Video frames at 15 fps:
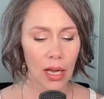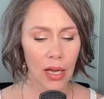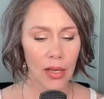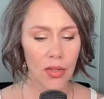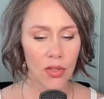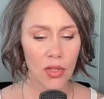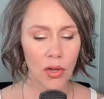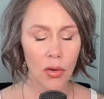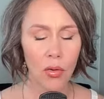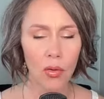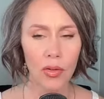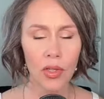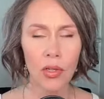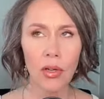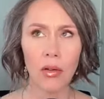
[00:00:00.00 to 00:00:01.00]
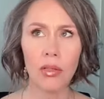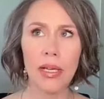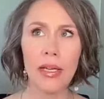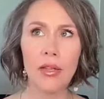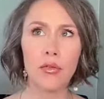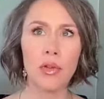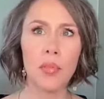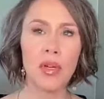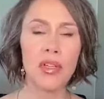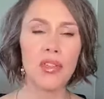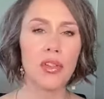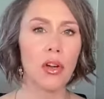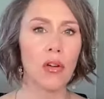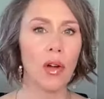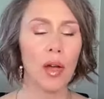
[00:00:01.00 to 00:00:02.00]
so you know like three months
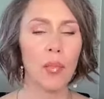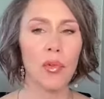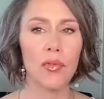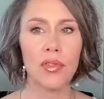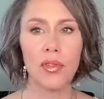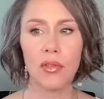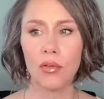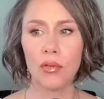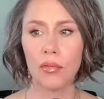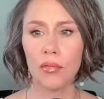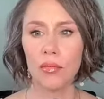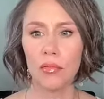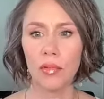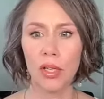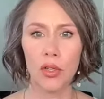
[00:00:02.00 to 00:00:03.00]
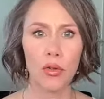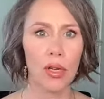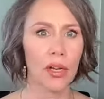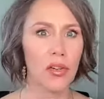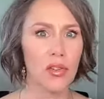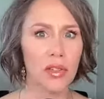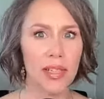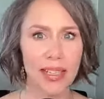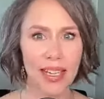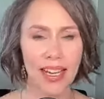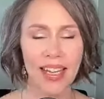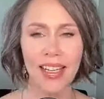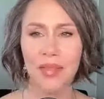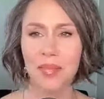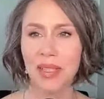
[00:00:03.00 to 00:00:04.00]
ago i moved to a new country
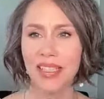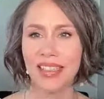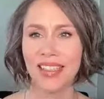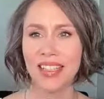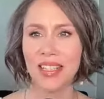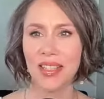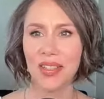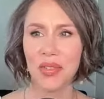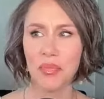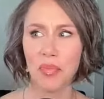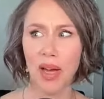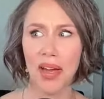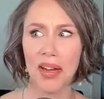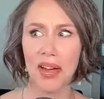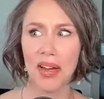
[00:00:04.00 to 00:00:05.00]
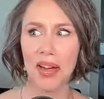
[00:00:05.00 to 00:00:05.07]
again i mean this is my